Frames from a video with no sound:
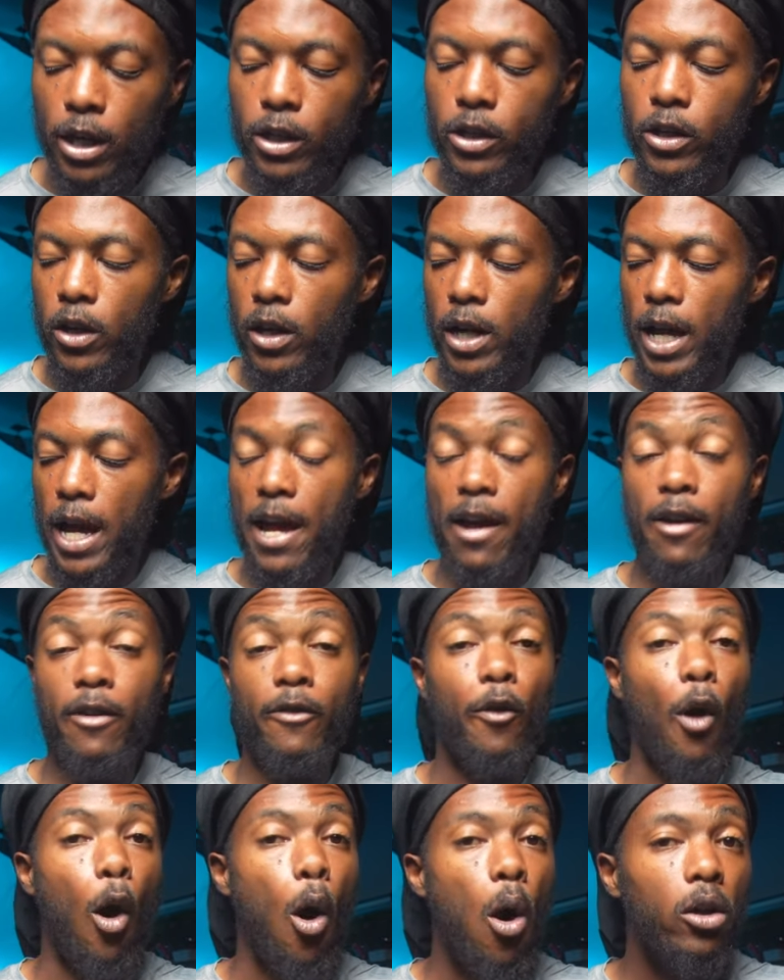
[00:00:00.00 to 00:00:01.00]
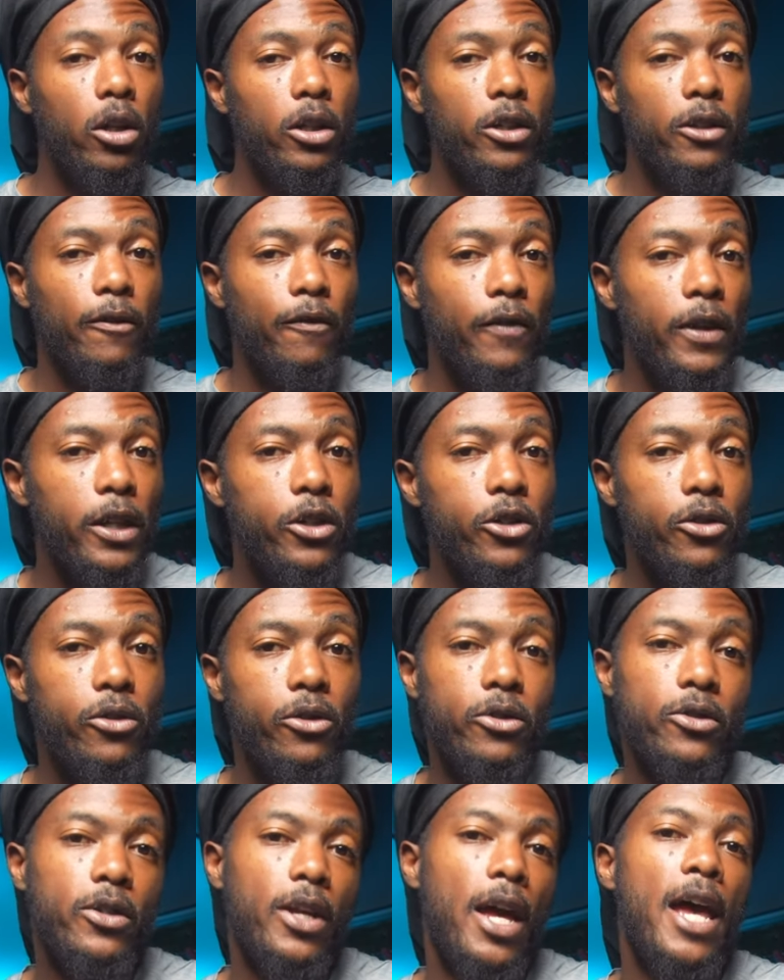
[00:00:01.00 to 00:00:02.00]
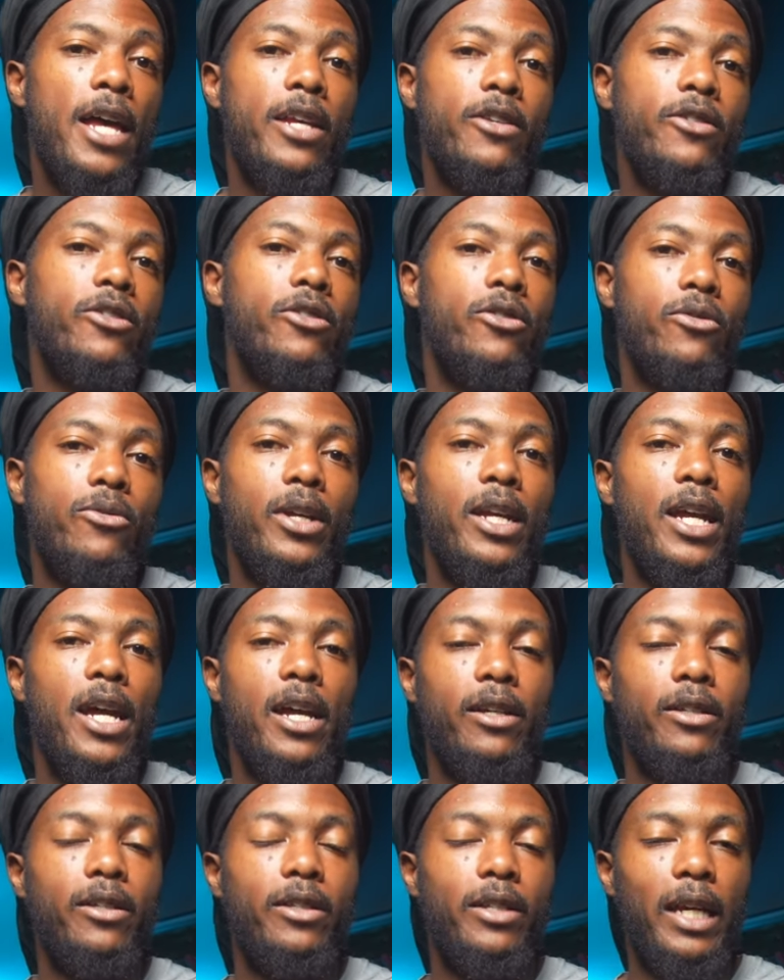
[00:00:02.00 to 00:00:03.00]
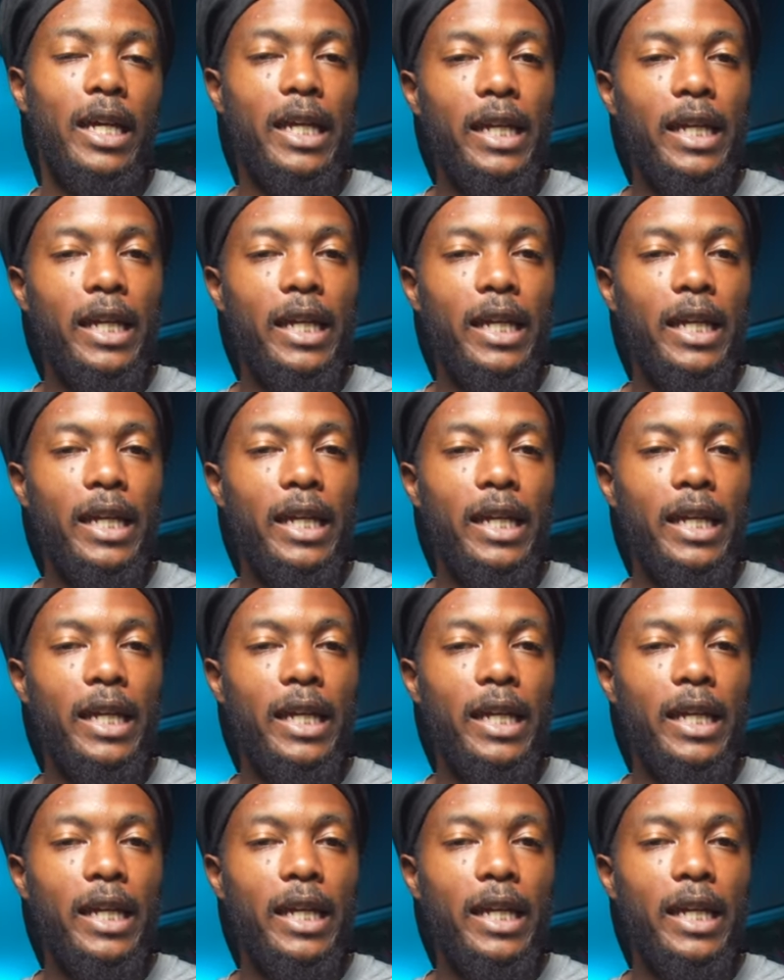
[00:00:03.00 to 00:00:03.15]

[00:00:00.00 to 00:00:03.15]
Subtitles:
You're going to have all of the features as the 3S